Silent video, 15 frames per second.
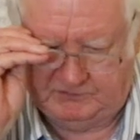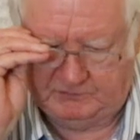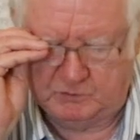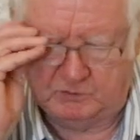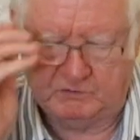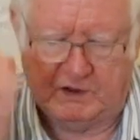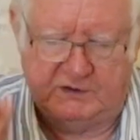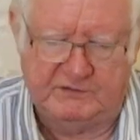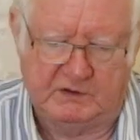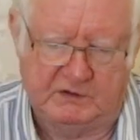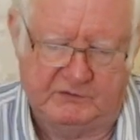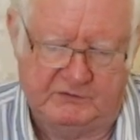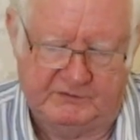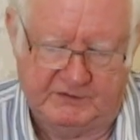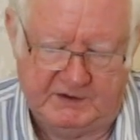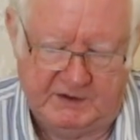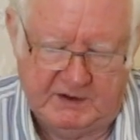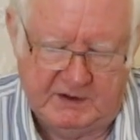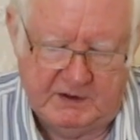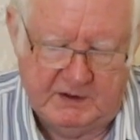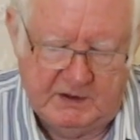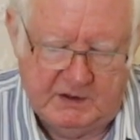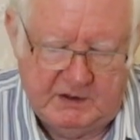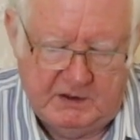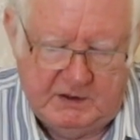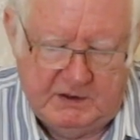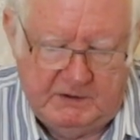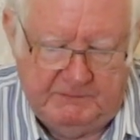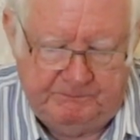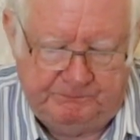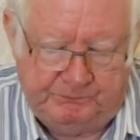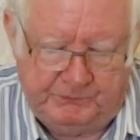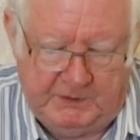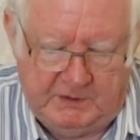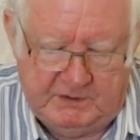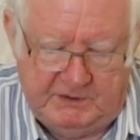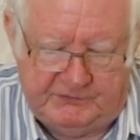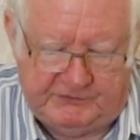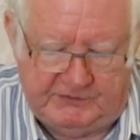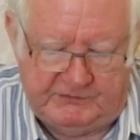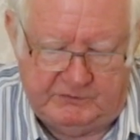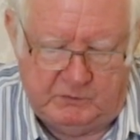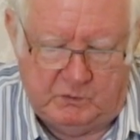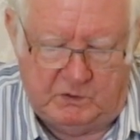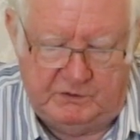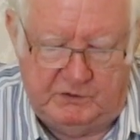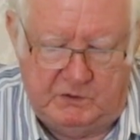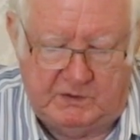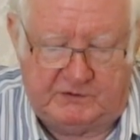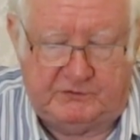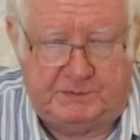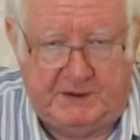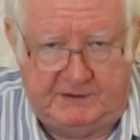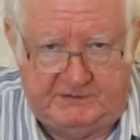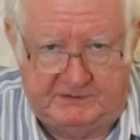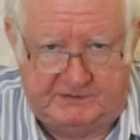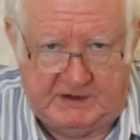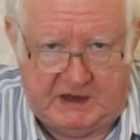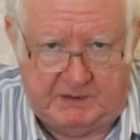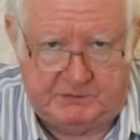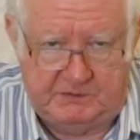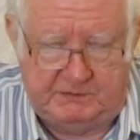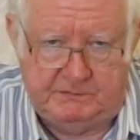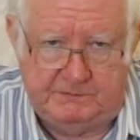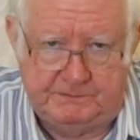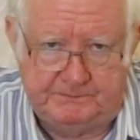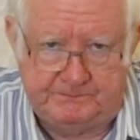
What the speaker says: small writing, I should say. This isn't what you expected to happen,